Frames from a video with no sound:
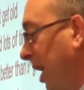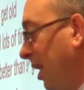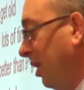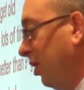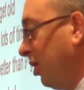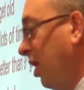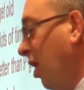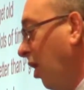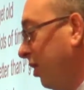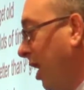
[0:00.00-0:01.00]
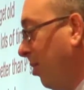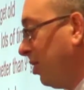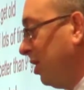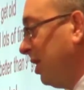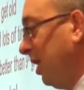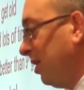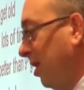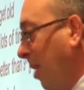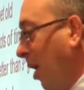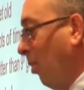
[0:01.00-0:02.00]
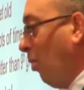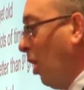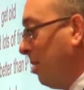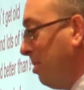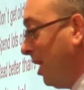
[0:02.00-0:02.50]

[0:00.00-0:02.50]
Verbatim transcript: manage Alzheimer's disease in about one